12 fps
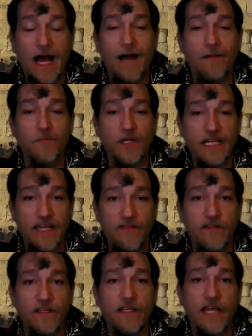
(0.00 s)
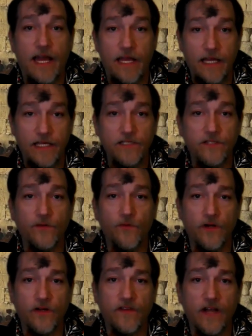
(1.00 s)
I believe that, that is the
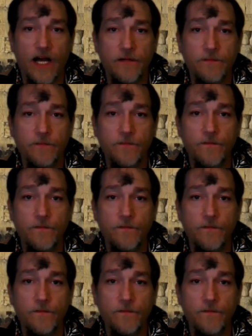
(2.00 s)
word of God.